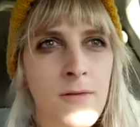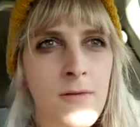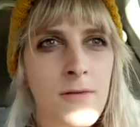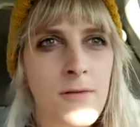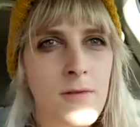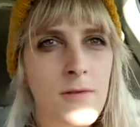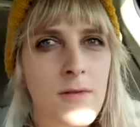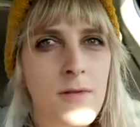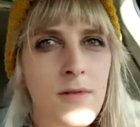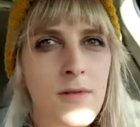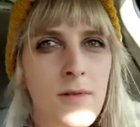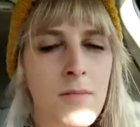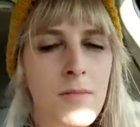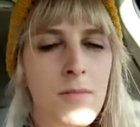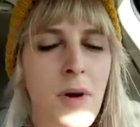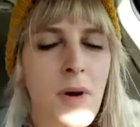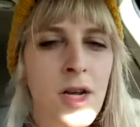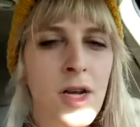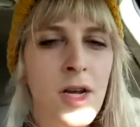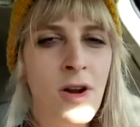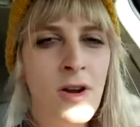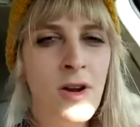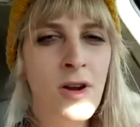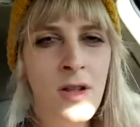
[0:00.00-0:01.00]
my
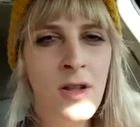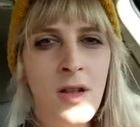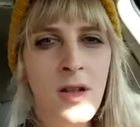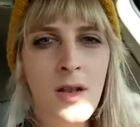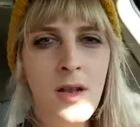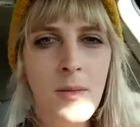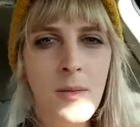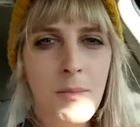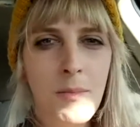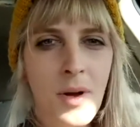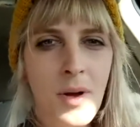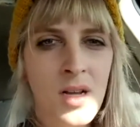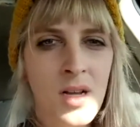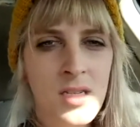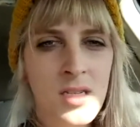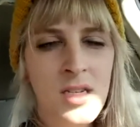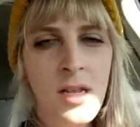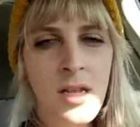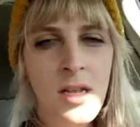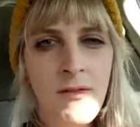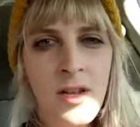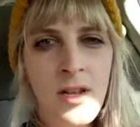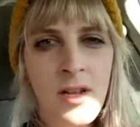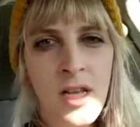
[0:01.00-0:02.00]
current
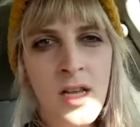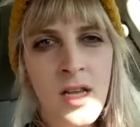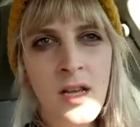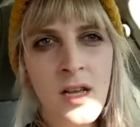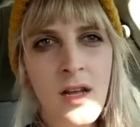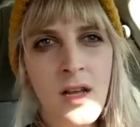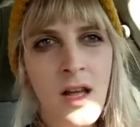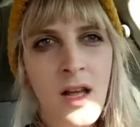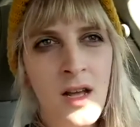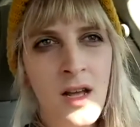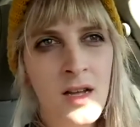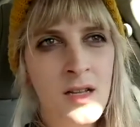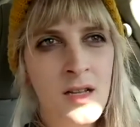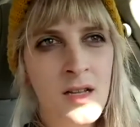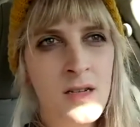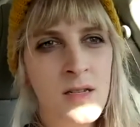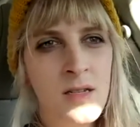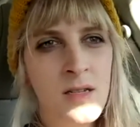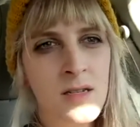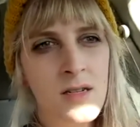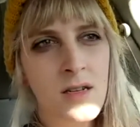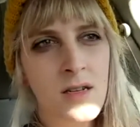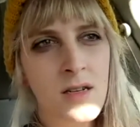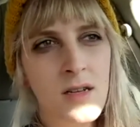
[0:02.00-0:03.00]
positivity and
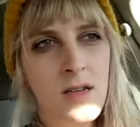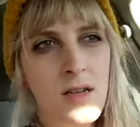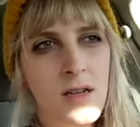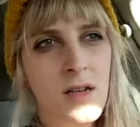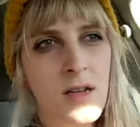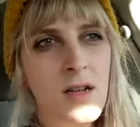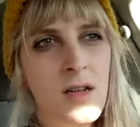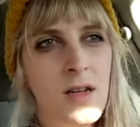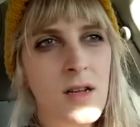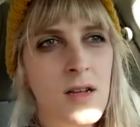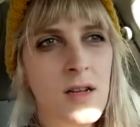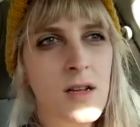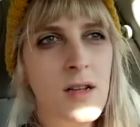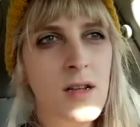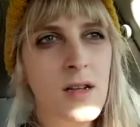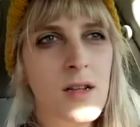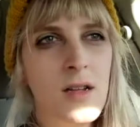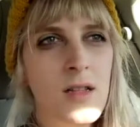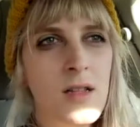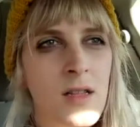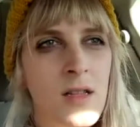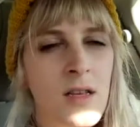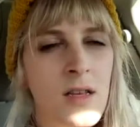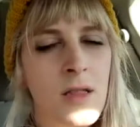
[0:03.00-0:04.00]

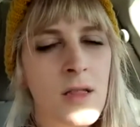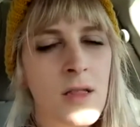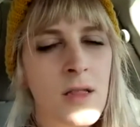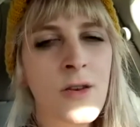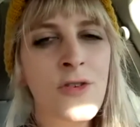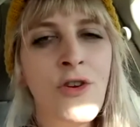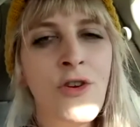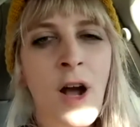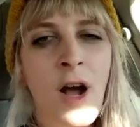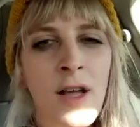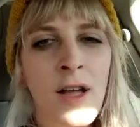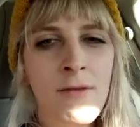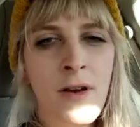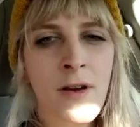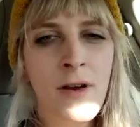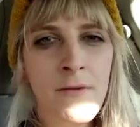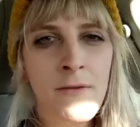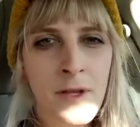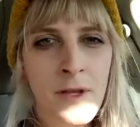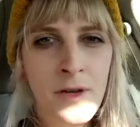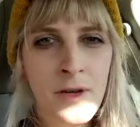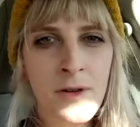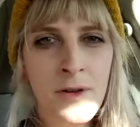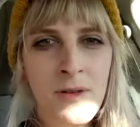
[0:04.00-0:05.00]
like the drive I
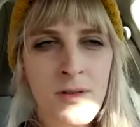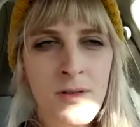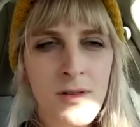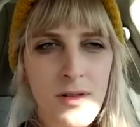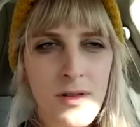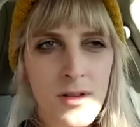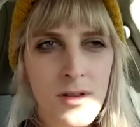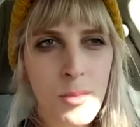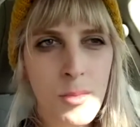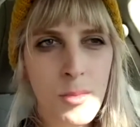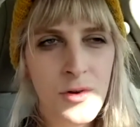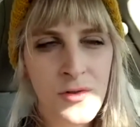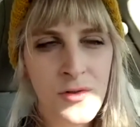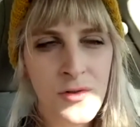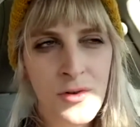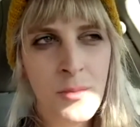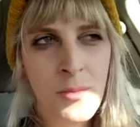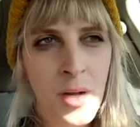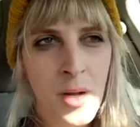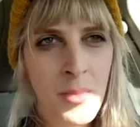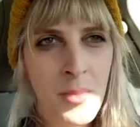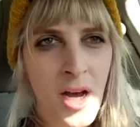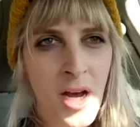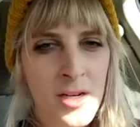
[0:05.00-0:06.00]
feel to pursue my
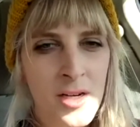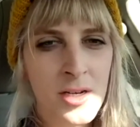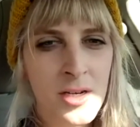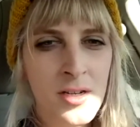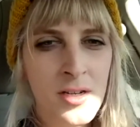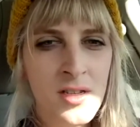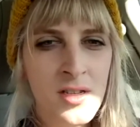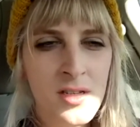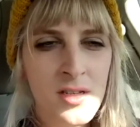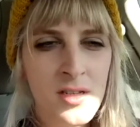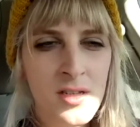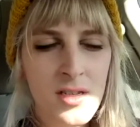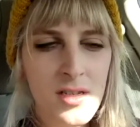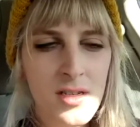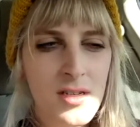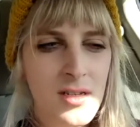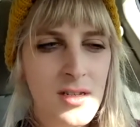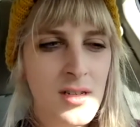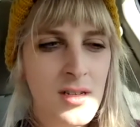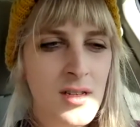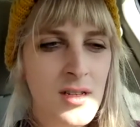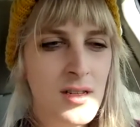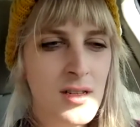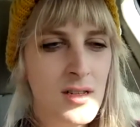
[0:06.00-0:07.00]
passions.
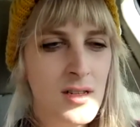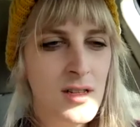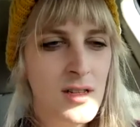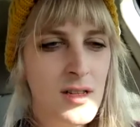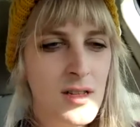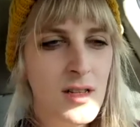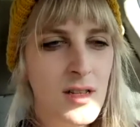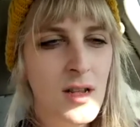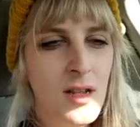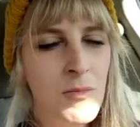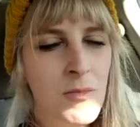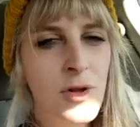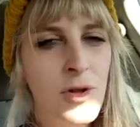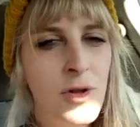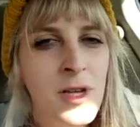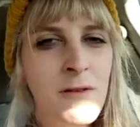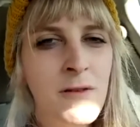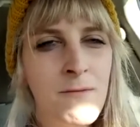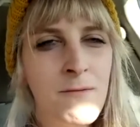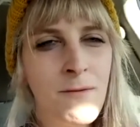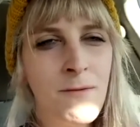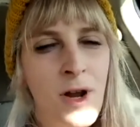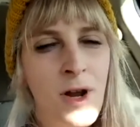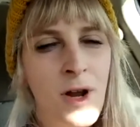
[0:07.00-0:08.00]
I'm really
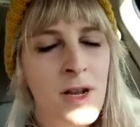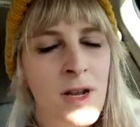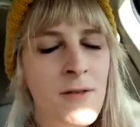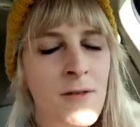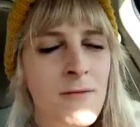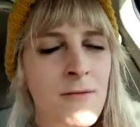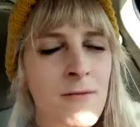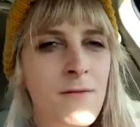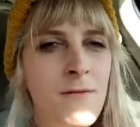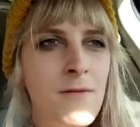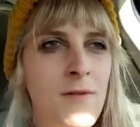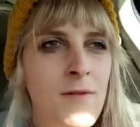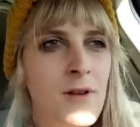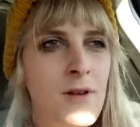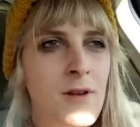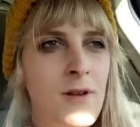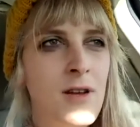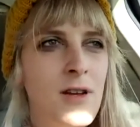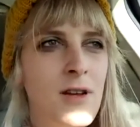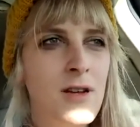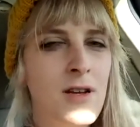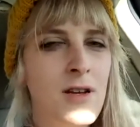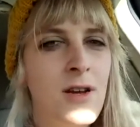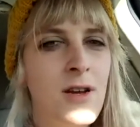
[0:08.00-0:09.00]
afraid of
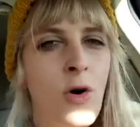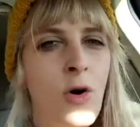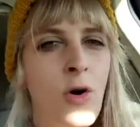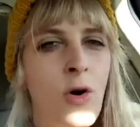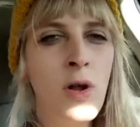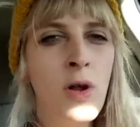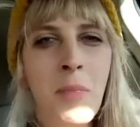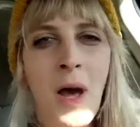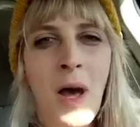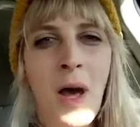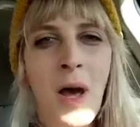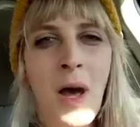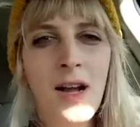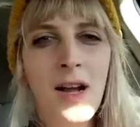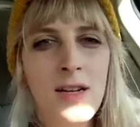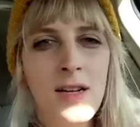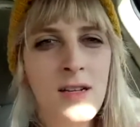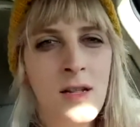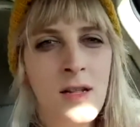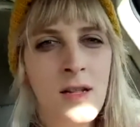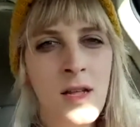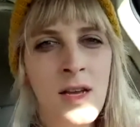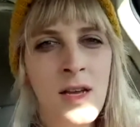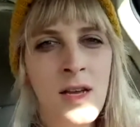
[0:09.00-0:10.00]
going back to
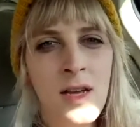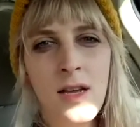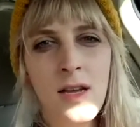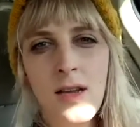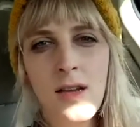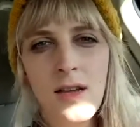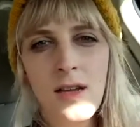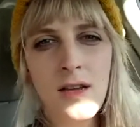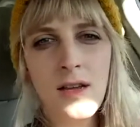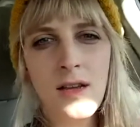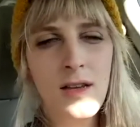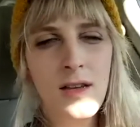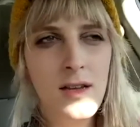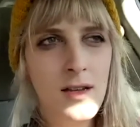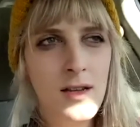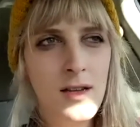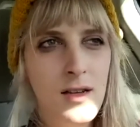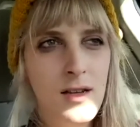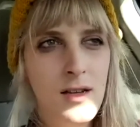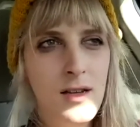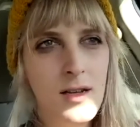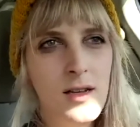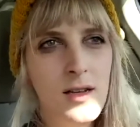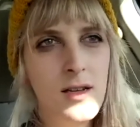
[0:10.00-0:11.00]
like
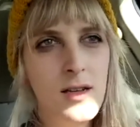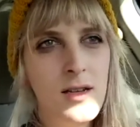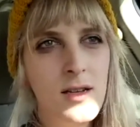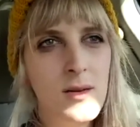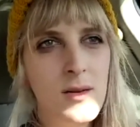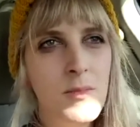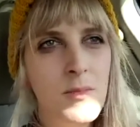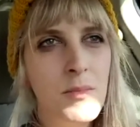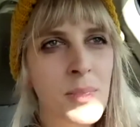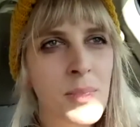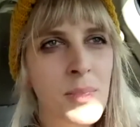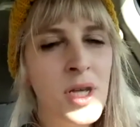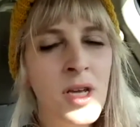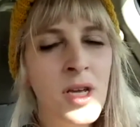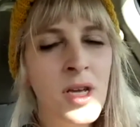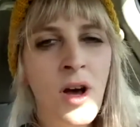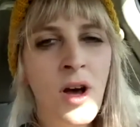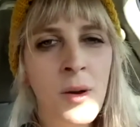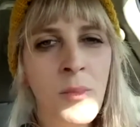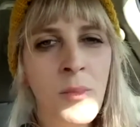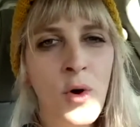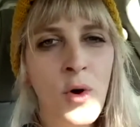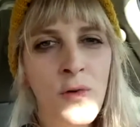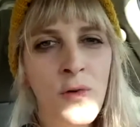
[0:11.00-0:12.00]
being
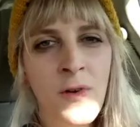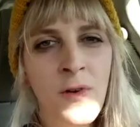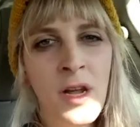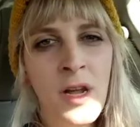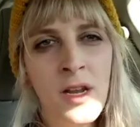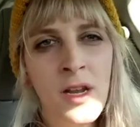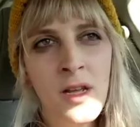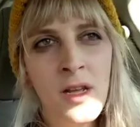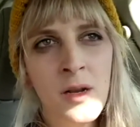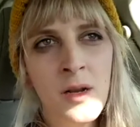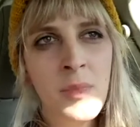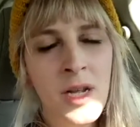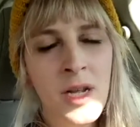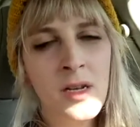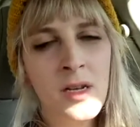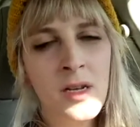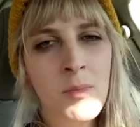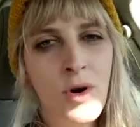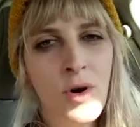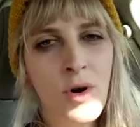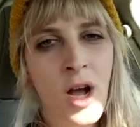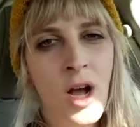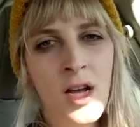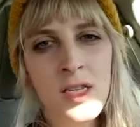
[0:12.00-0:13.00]
unmotivated, being
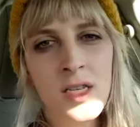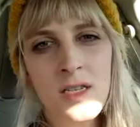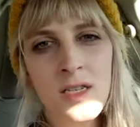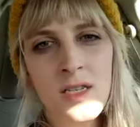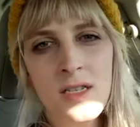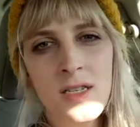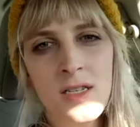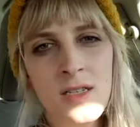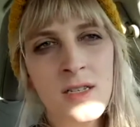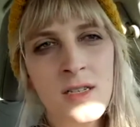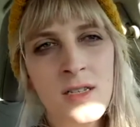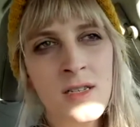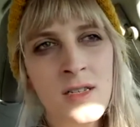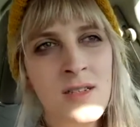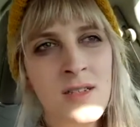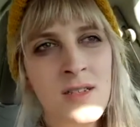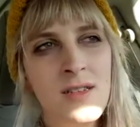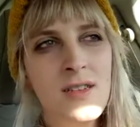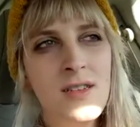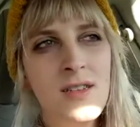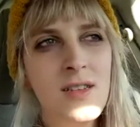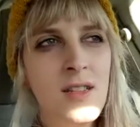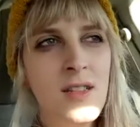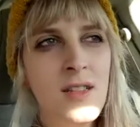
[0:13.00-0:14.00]
depressed, and
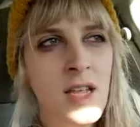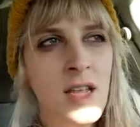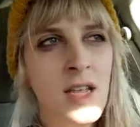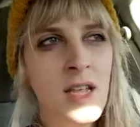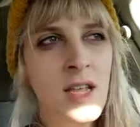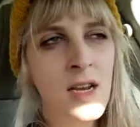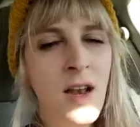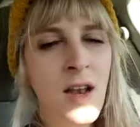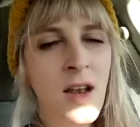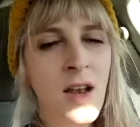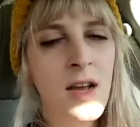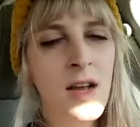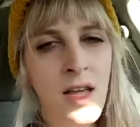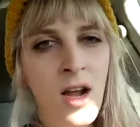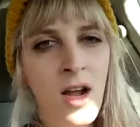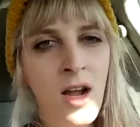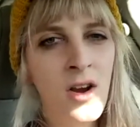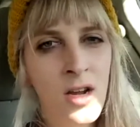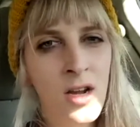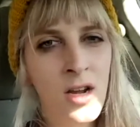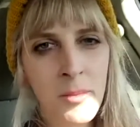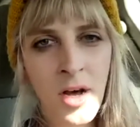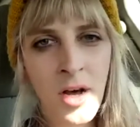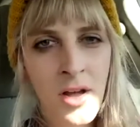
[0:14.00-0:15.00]
like not caring about
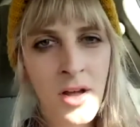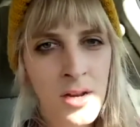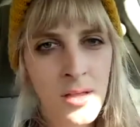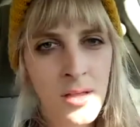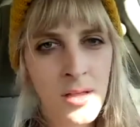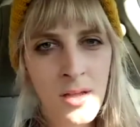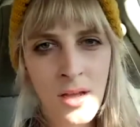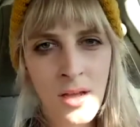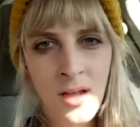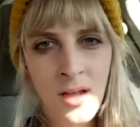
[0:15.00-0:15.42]
anything.